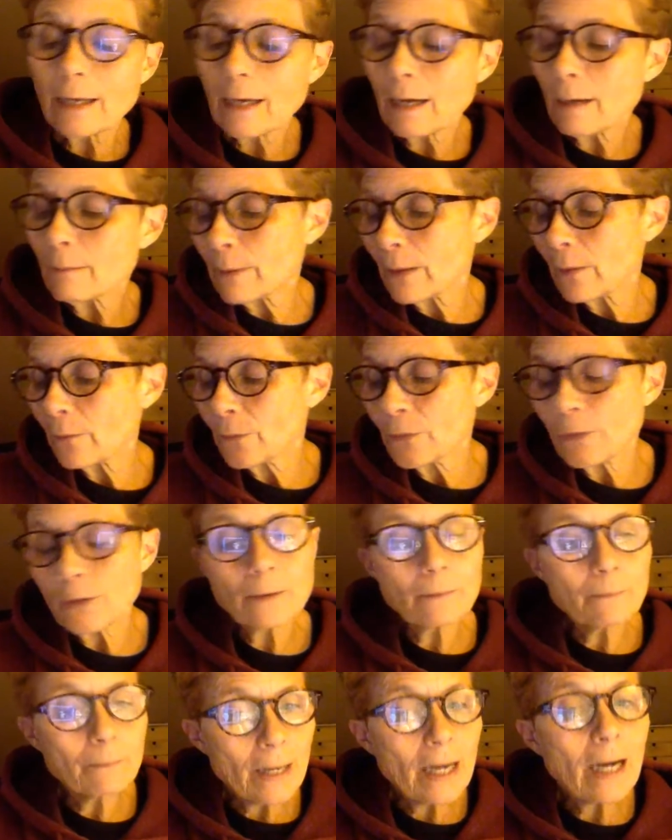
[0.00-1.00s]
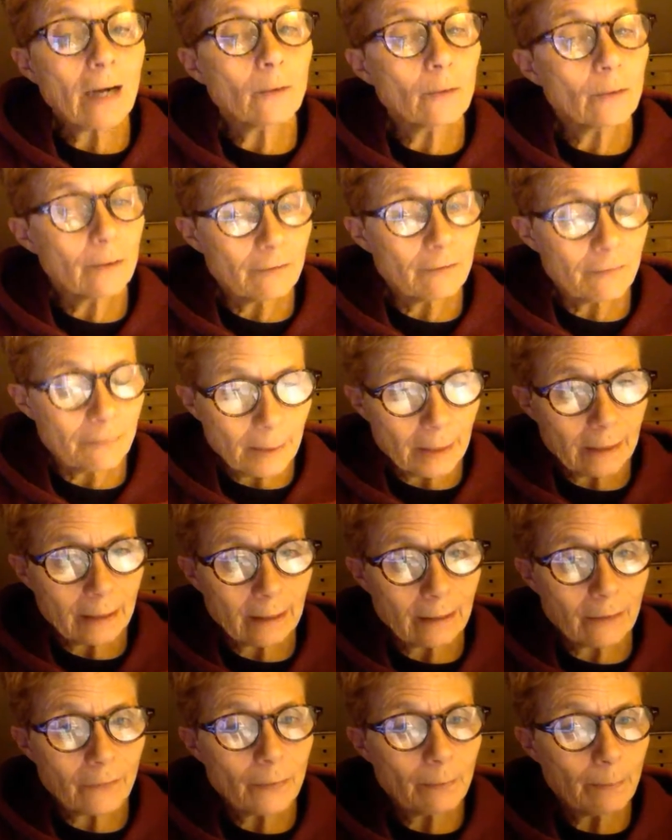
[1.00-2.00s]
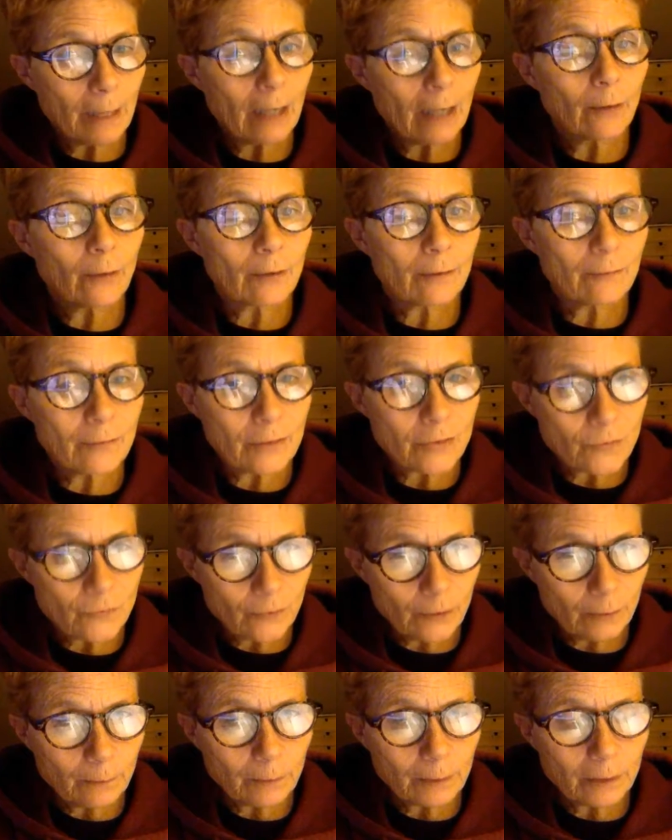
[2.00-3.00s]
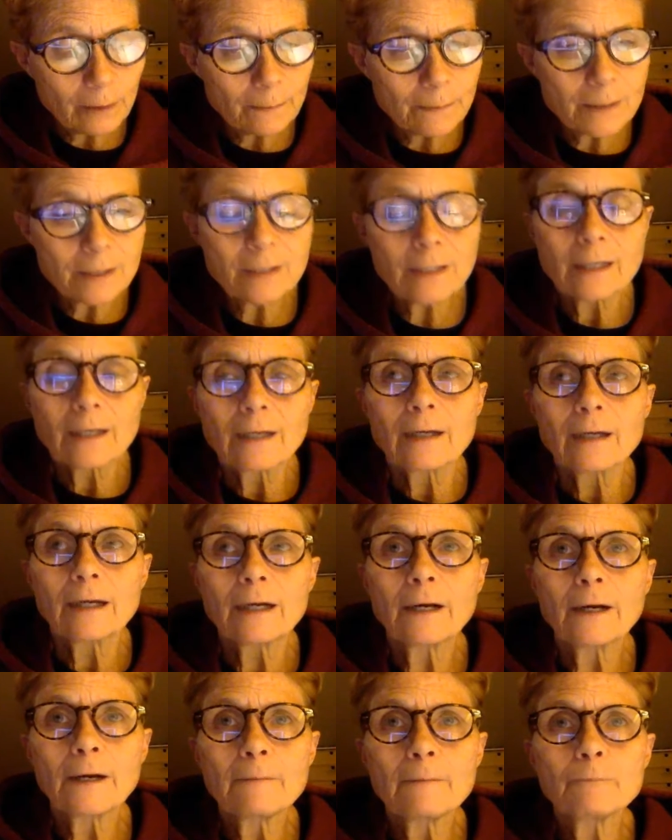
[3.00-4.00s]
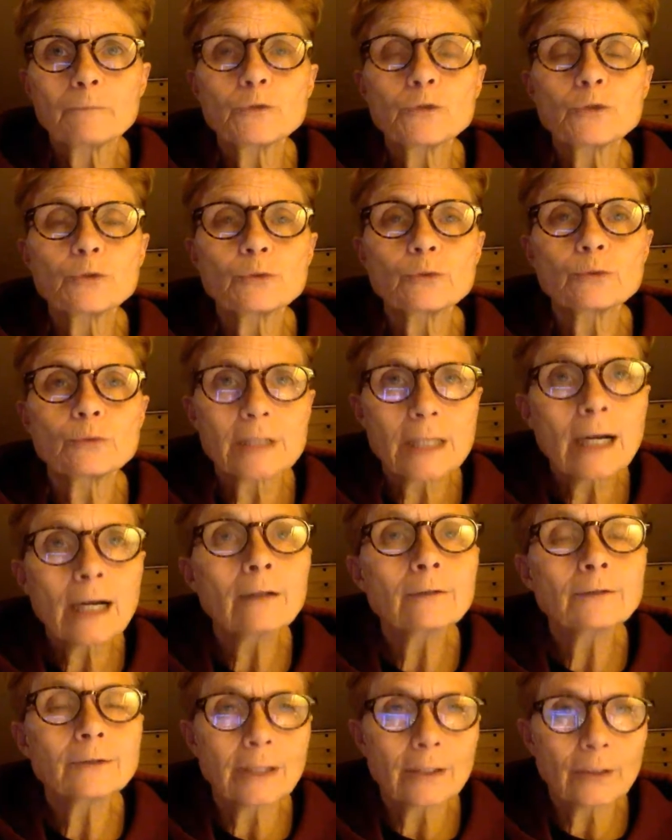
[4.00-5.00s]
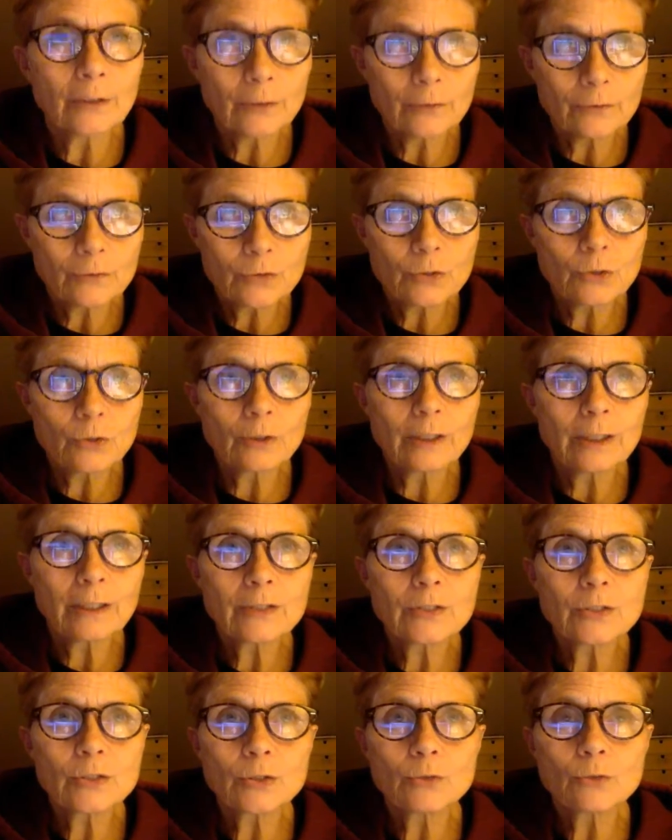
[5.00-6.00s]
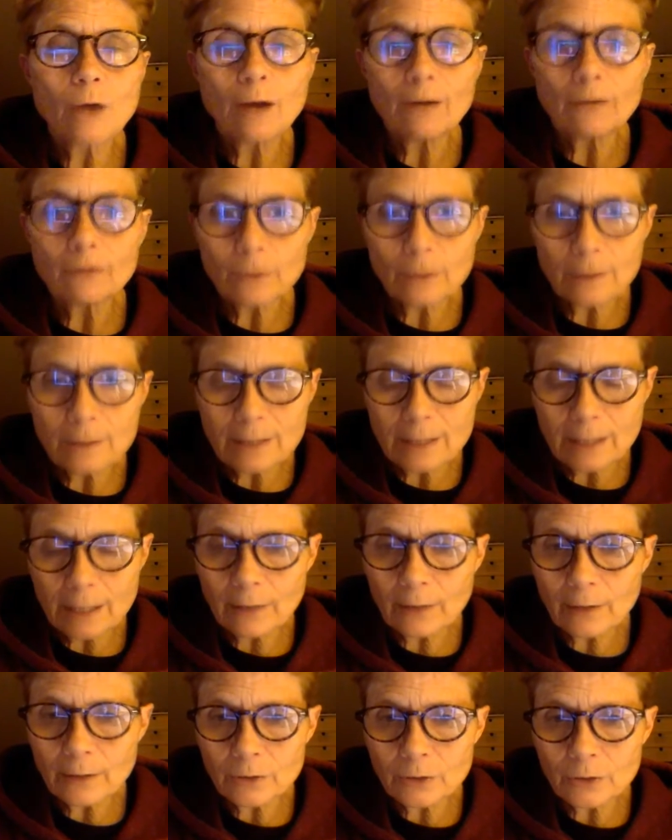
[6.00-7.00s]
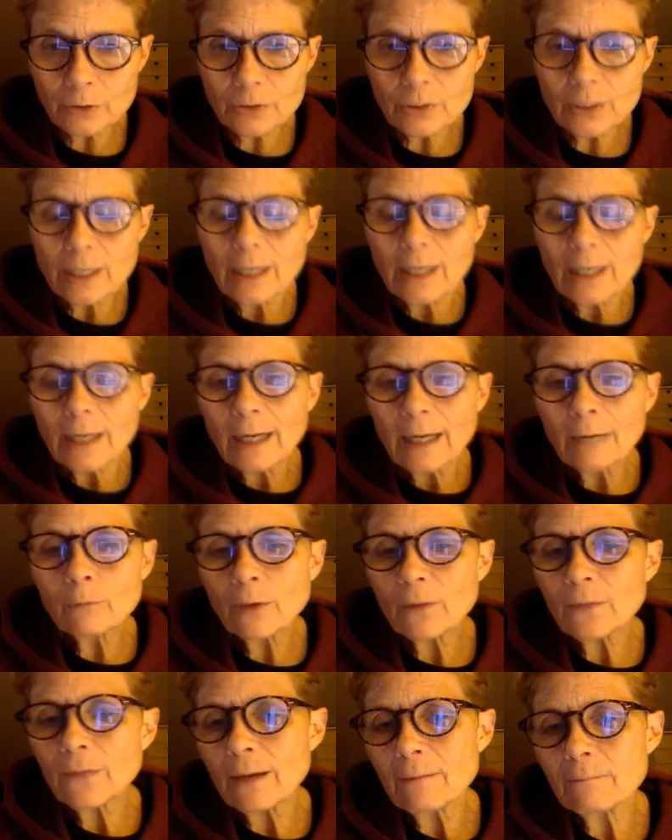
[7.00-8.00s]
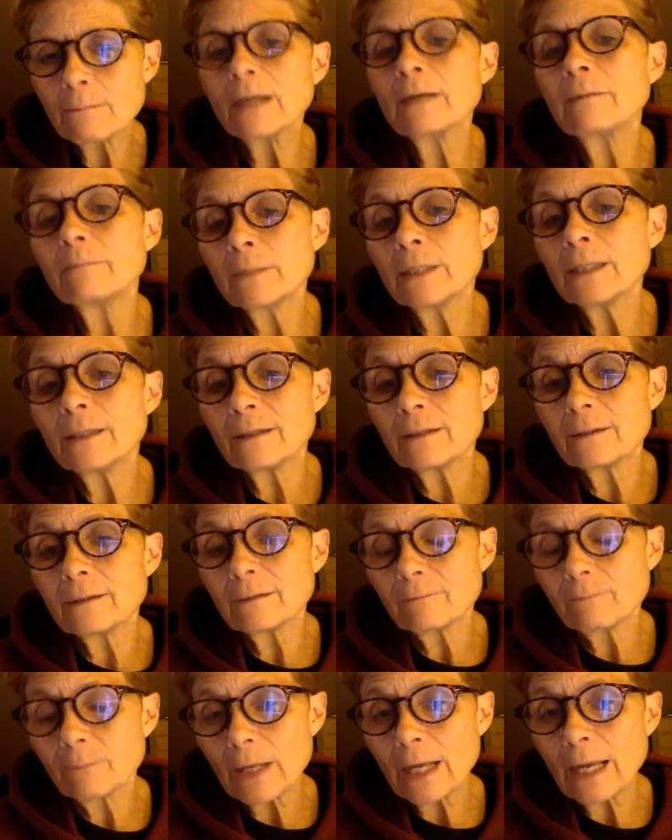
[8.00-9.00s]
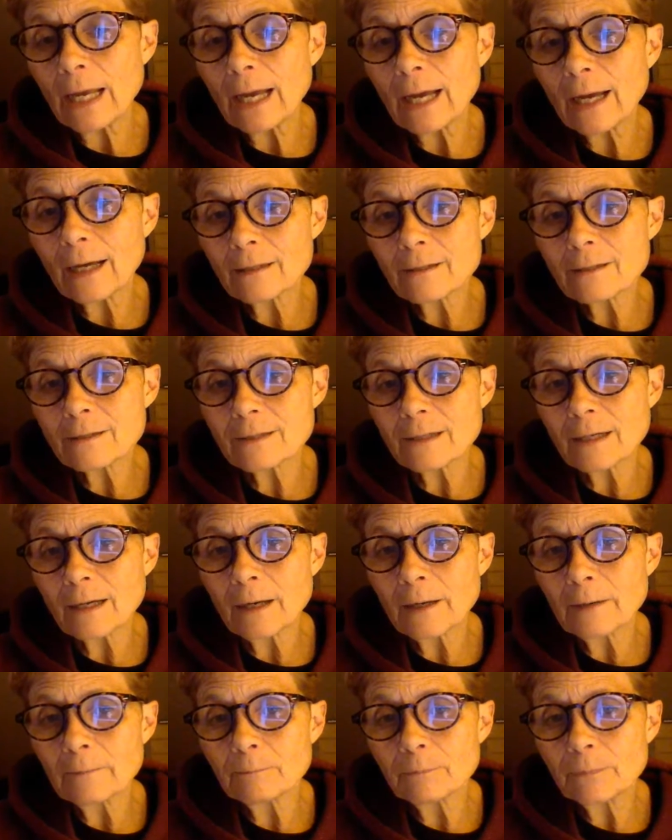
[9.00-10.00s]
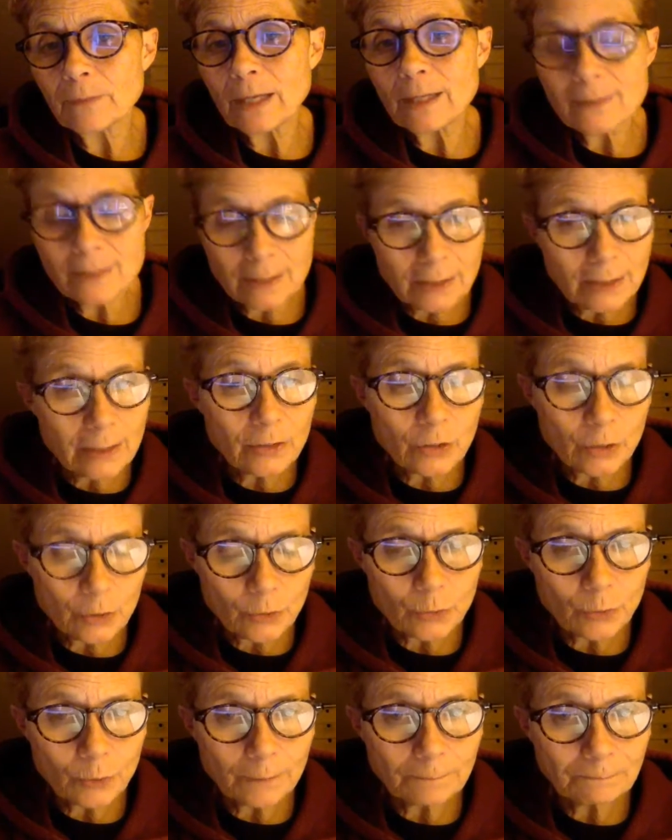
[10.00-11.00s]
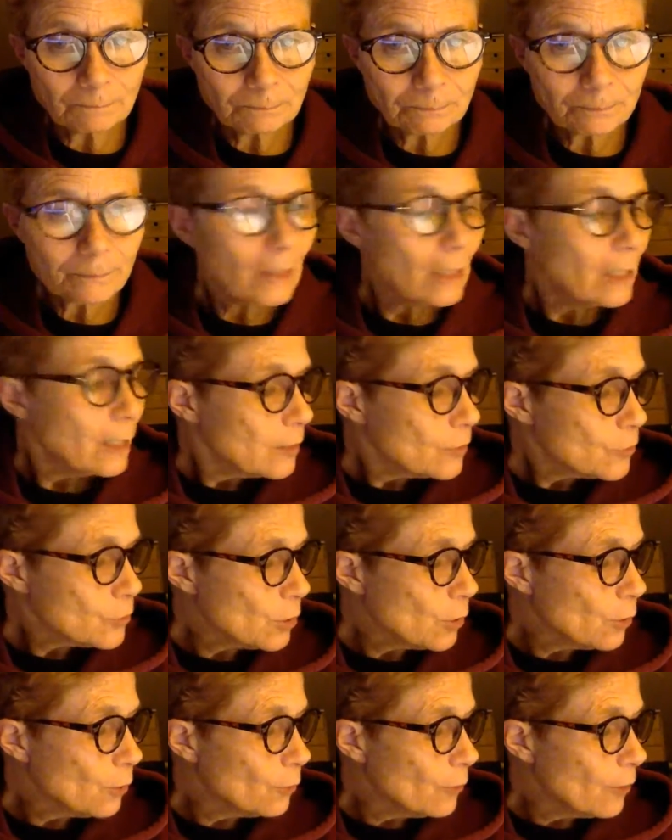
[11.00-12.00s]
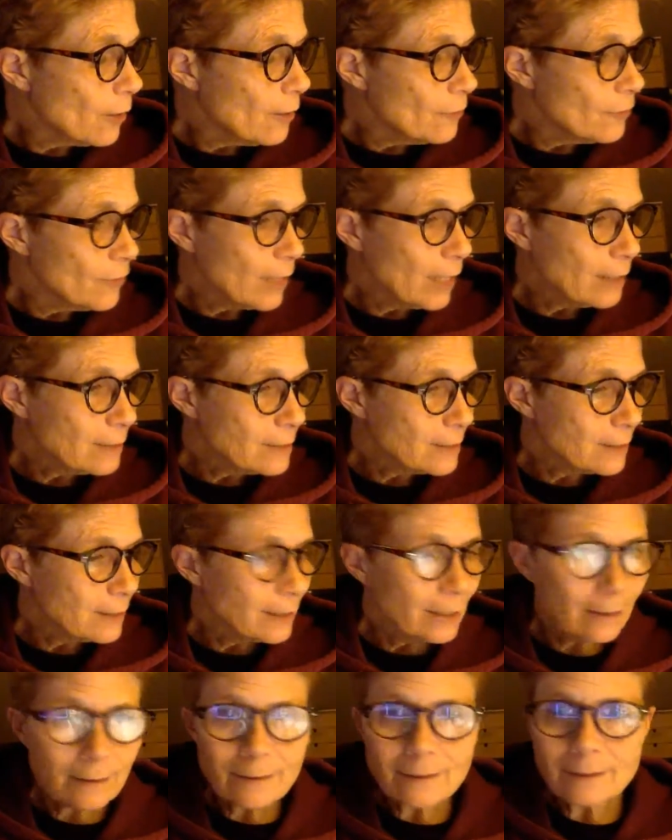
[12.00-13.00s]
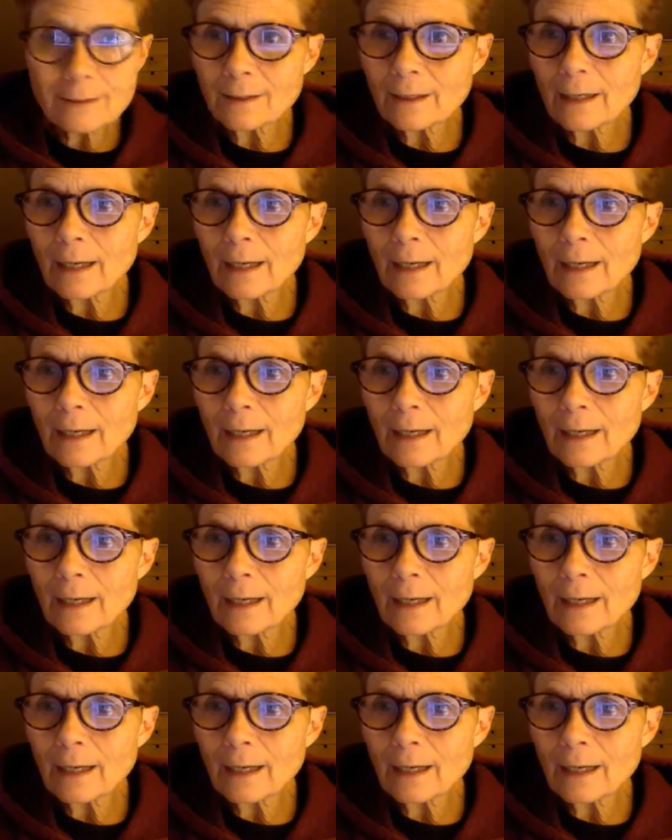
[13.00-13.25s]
about the power of media, the power of these film clips to tell narrative stories, to offer us characters, and what that might mean as a teaching tool. So that's it.